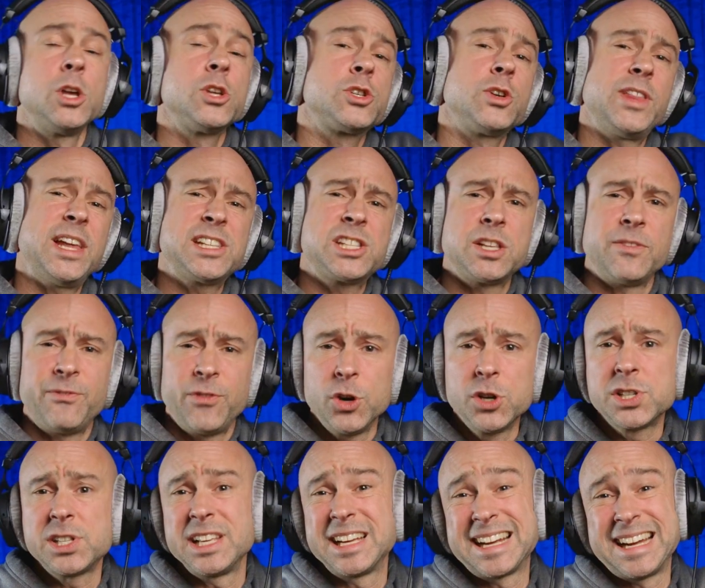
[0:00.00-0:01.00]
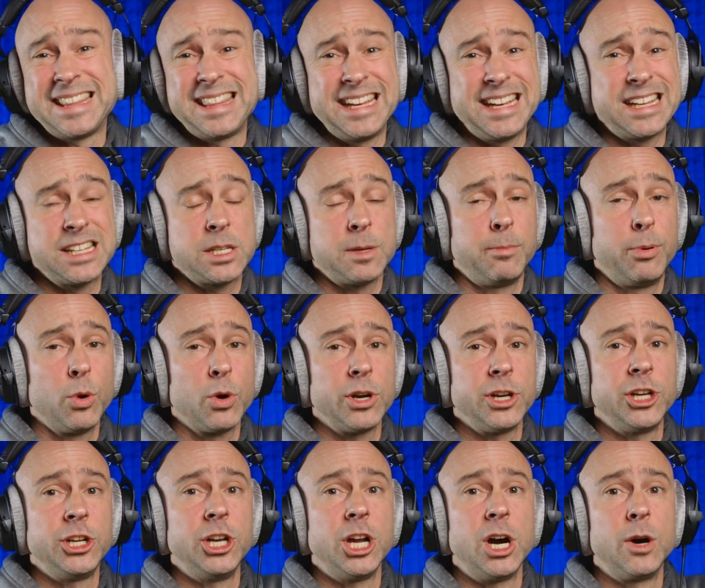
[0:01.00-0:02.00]
So that's the first thing I think is
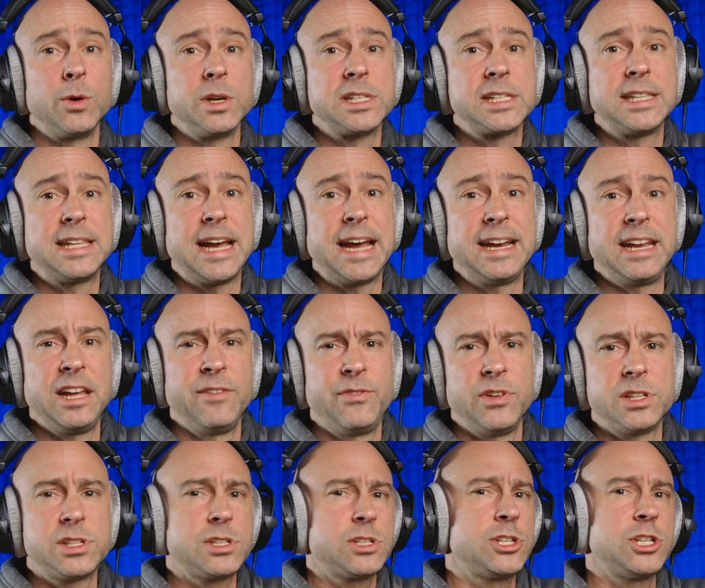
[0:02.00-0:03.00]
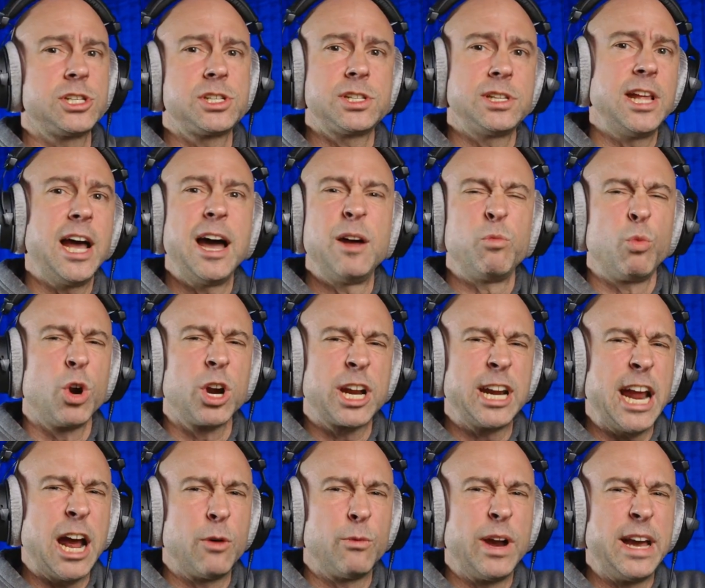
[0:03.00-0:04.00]
important to know is that if it's just not
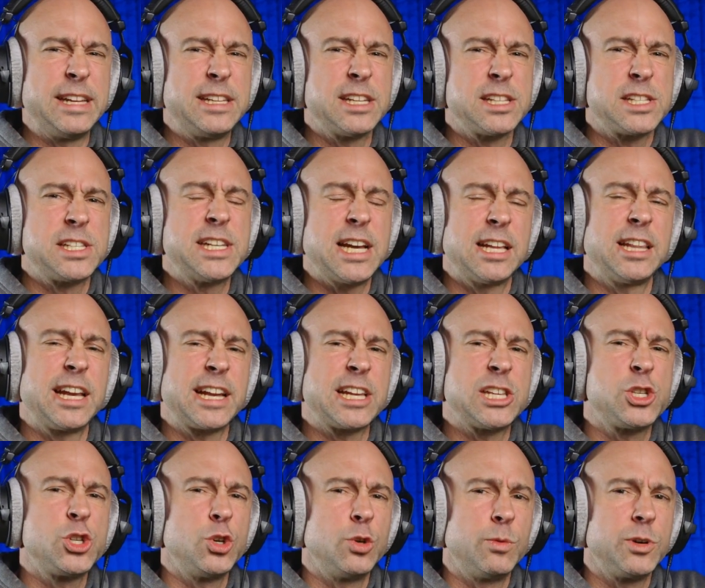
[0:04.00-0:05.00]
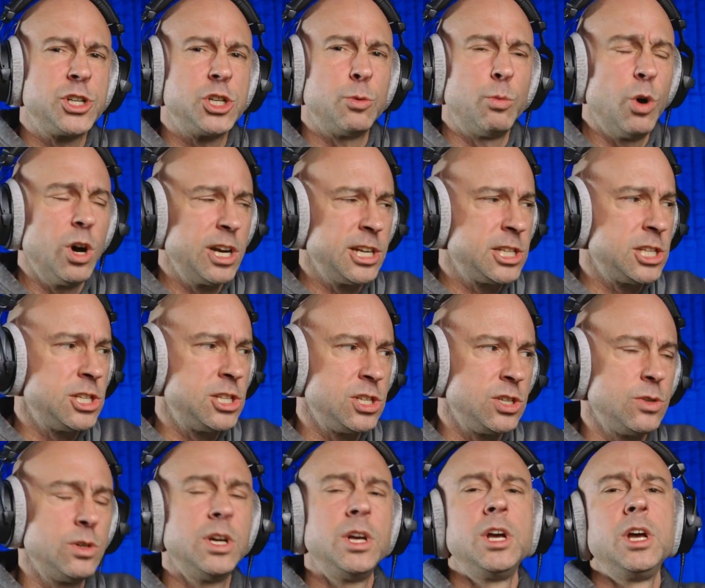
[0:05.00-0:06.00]
working out right, doesn't sound like it's doing what you want it to
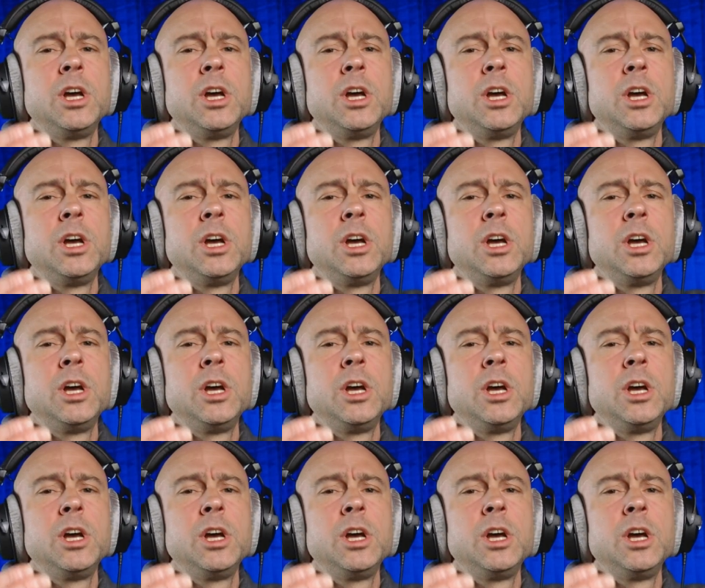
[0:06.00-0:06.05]
do,